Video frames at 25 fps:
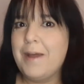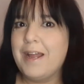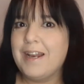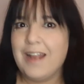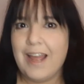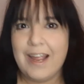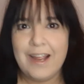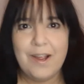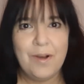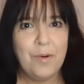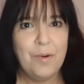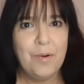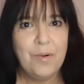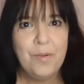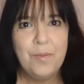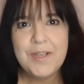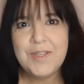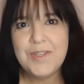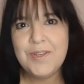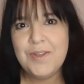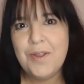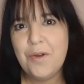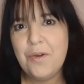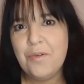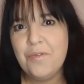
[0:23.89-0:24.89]
and I
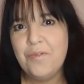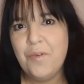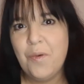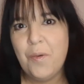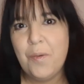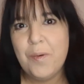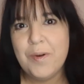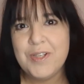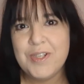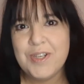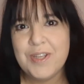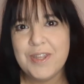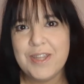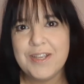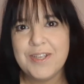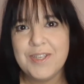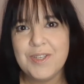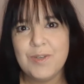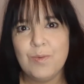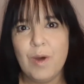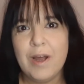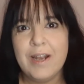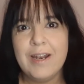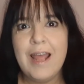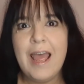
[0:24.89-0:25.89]
always look forward to
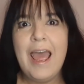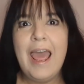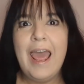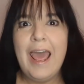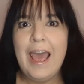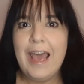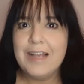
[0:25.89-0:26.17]
this one